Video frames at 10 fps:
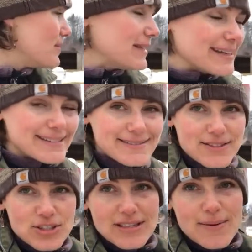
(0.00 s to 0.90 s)
yeah,
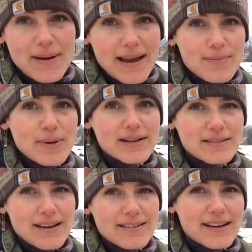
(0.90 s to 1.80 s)
she's not mine, but
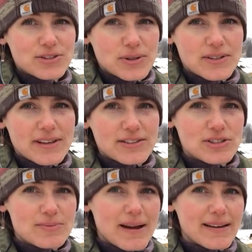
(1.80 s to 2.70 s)
I treat her like
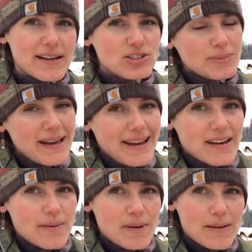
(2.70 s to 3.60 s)
she's mine. She might
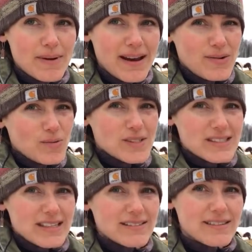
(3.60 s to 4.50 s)
end up being mine. We'll
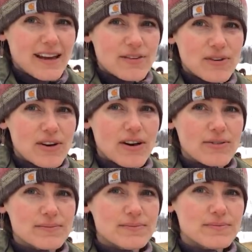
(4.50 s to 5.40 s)
see. I got to figure it
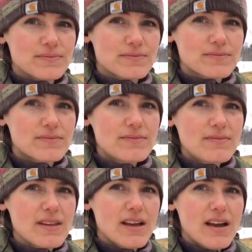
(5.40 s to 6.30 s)
out.
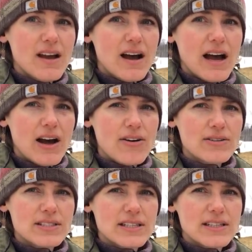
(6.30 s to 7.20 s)
How
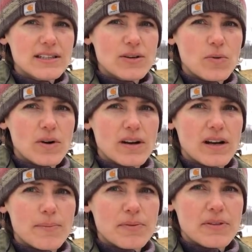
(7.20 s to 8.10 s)
did it work
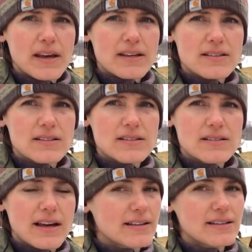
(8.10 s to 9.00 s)
up that
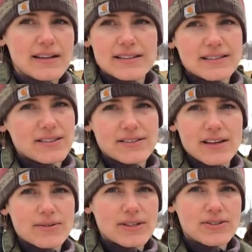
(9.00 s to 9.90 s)
I didn't hear
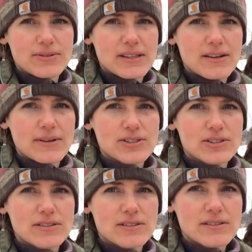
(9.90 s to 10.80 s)
that or read that question?